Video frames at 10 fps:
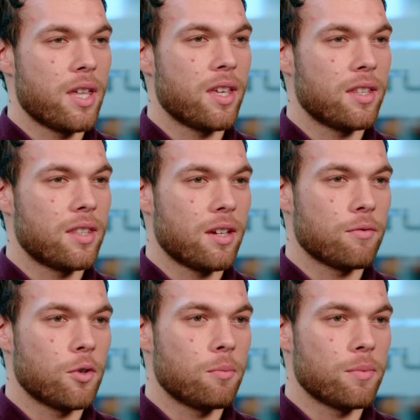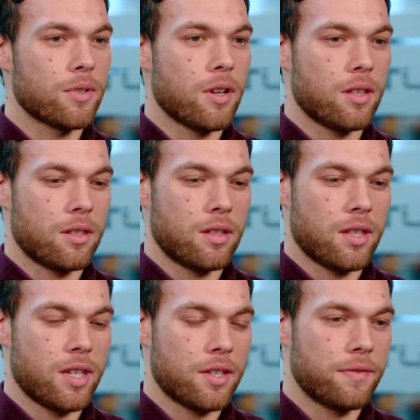yeah, that room's got
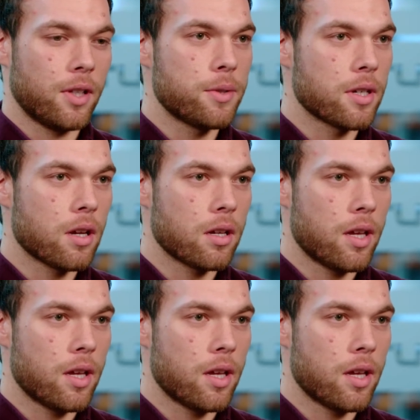this floating